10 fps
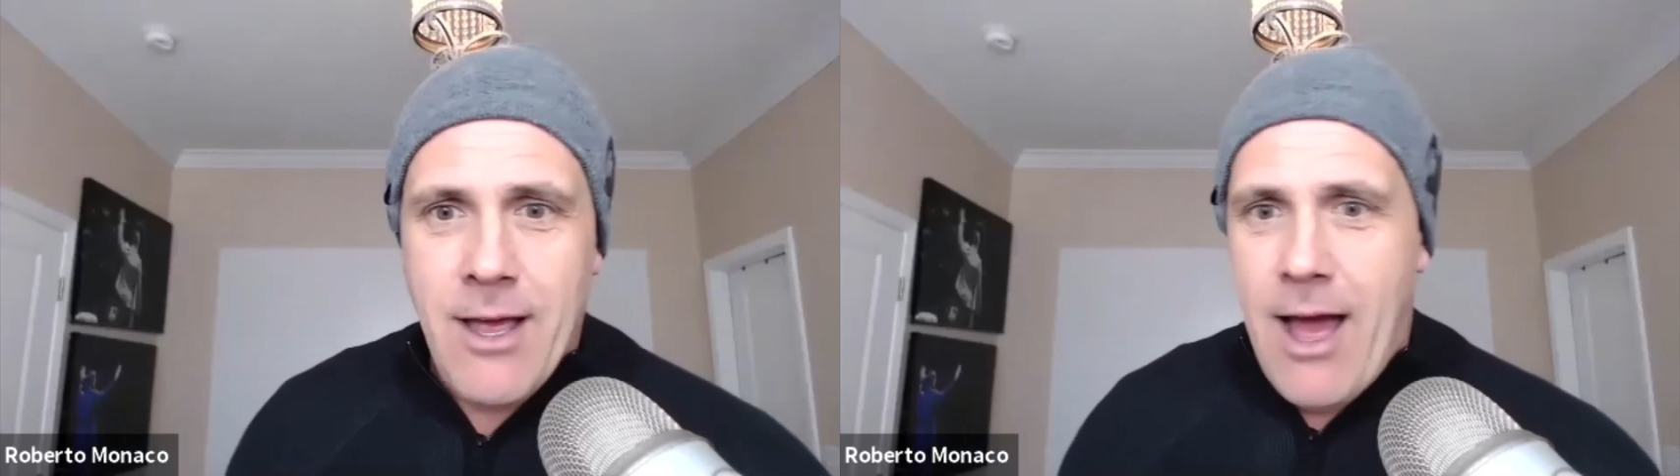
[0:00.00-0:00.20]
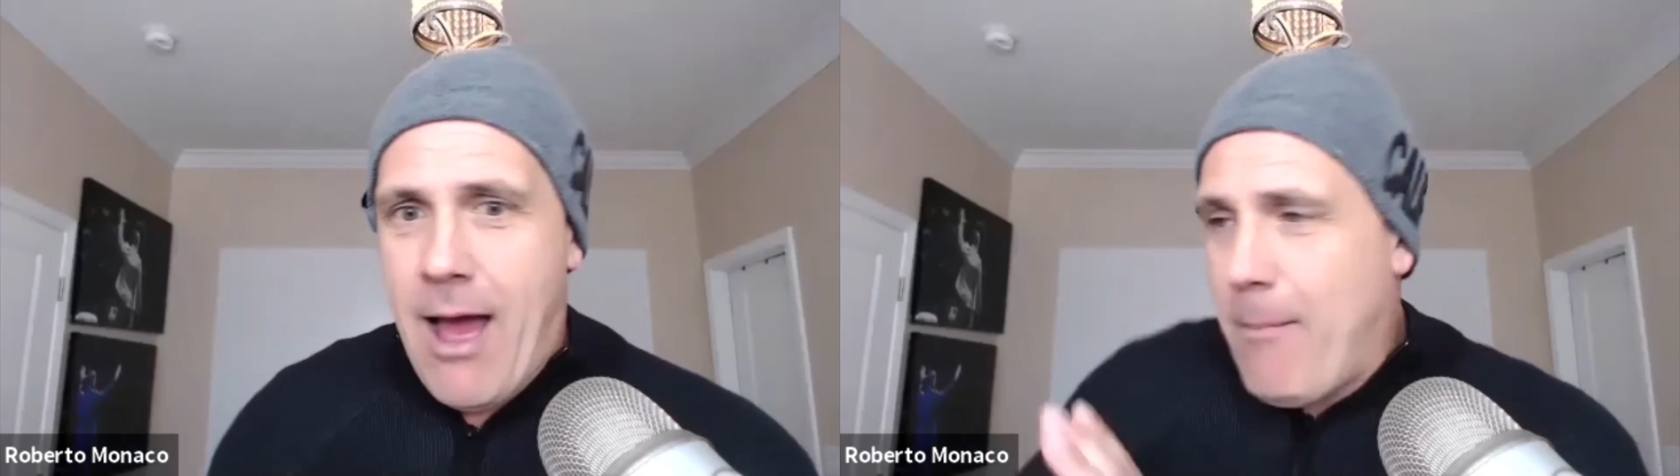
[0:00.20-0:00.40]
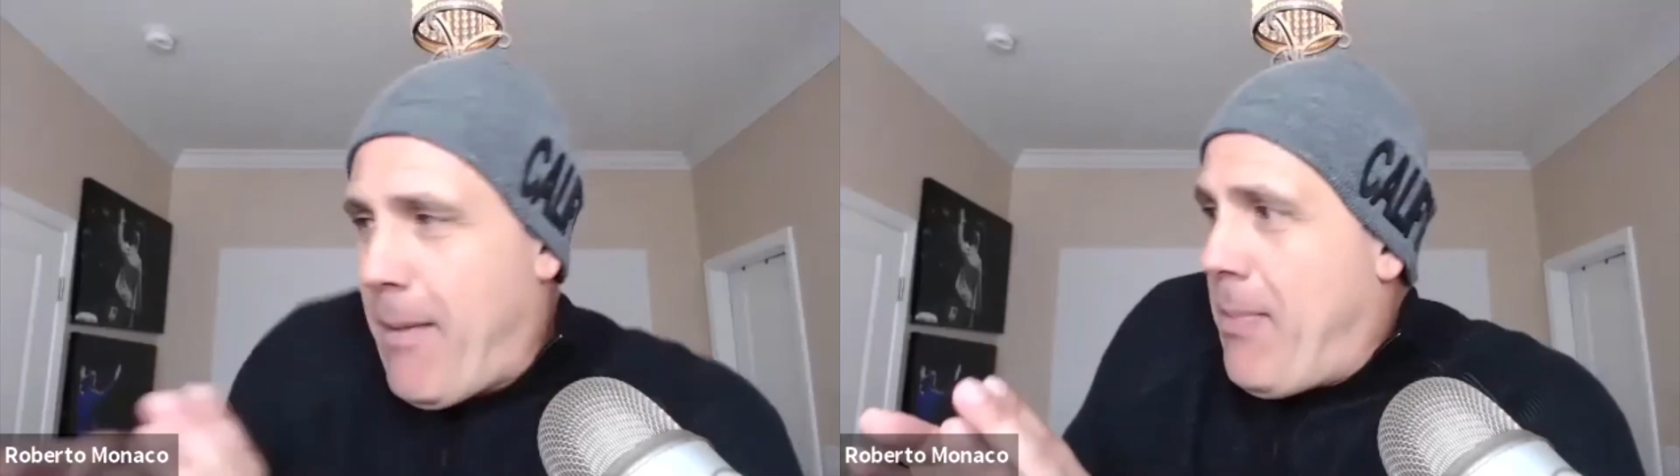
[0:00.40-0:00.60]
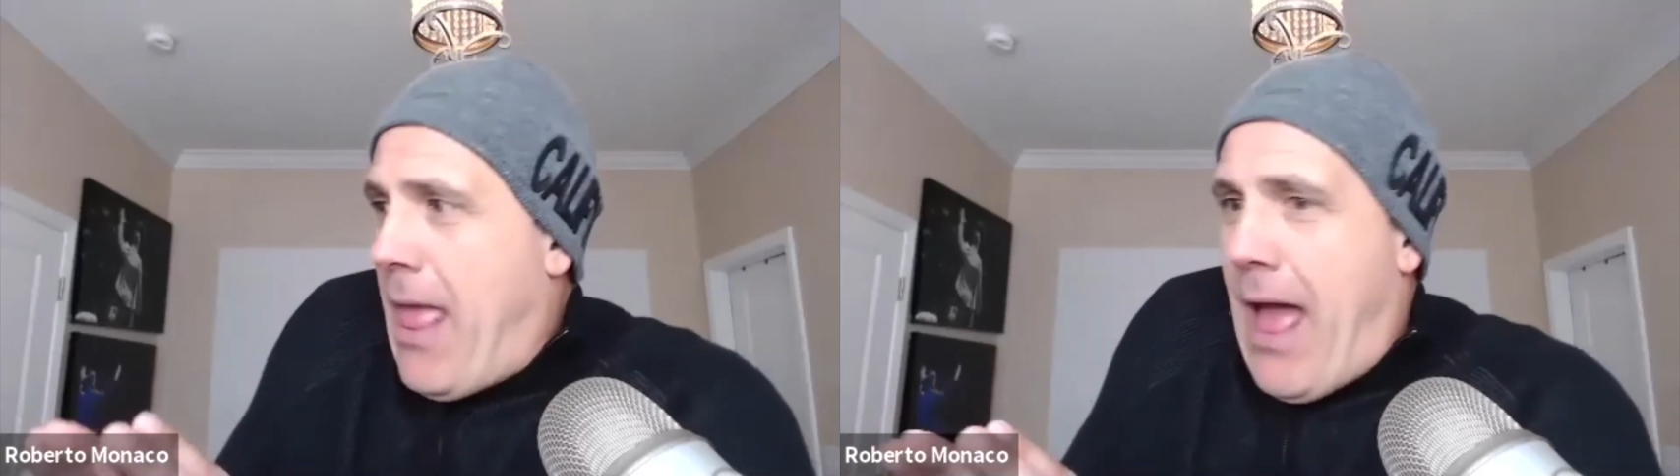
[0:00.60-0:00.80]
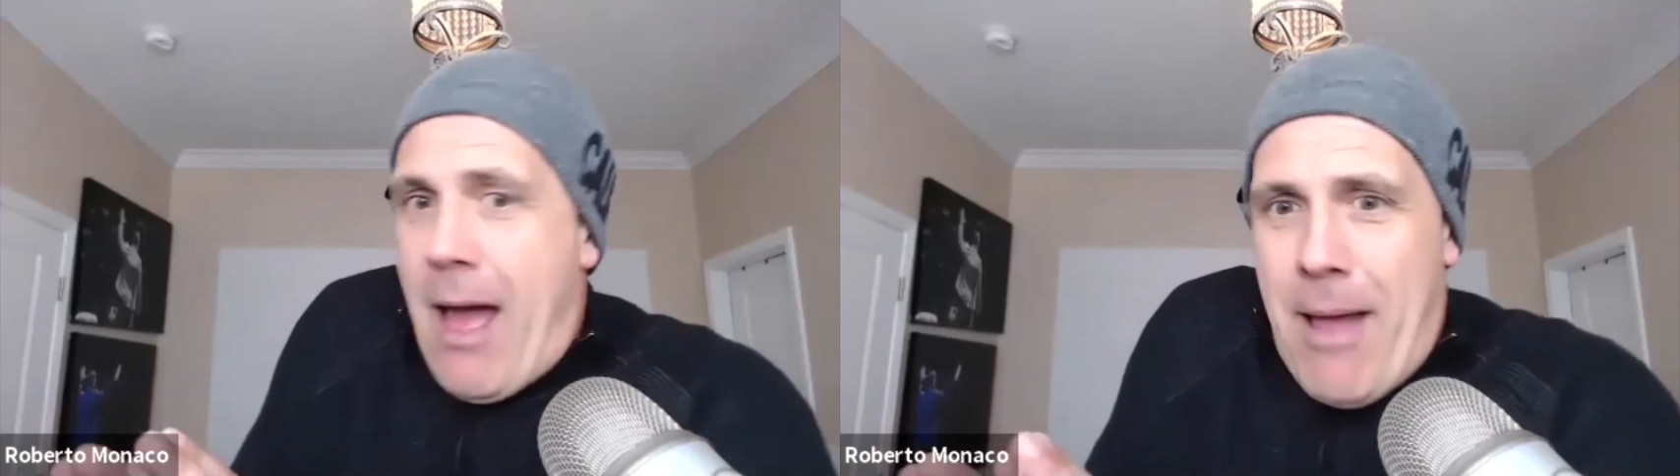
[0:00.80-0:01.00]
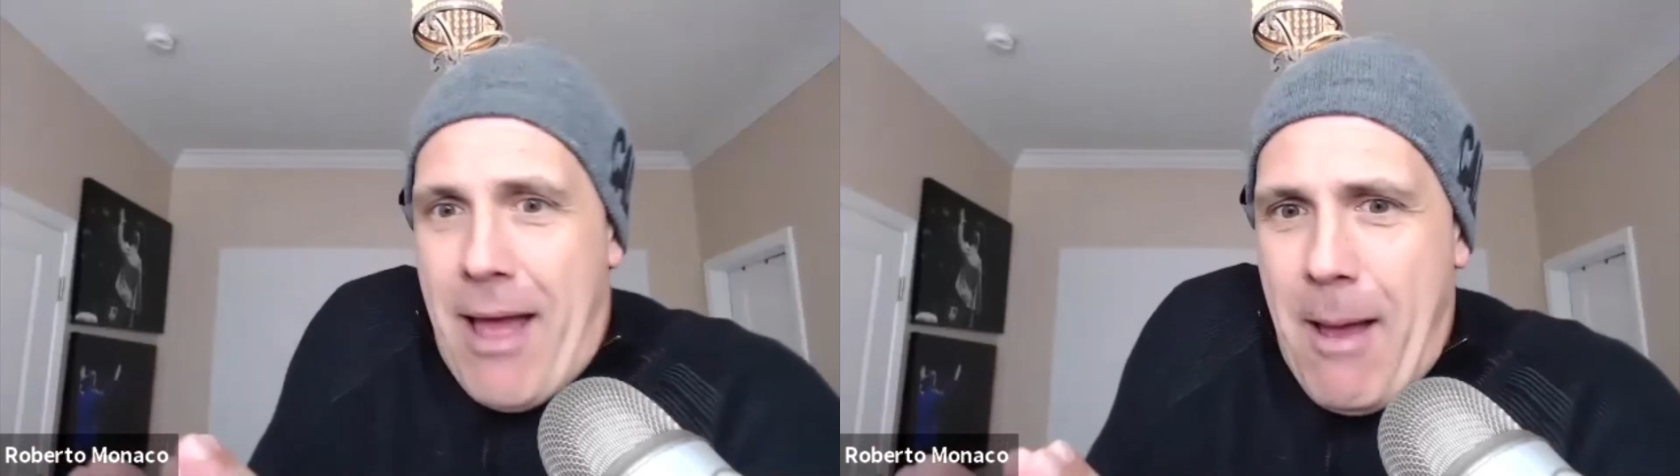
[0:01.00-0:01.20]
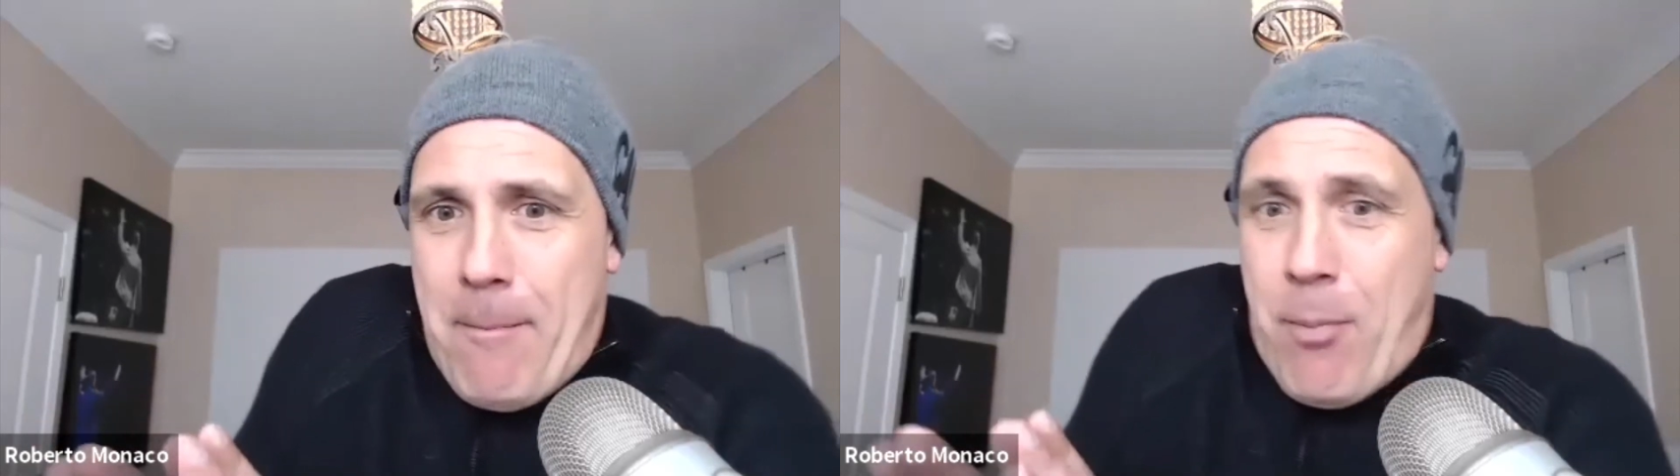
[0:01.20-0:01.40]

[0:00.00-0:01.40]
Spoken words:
I'm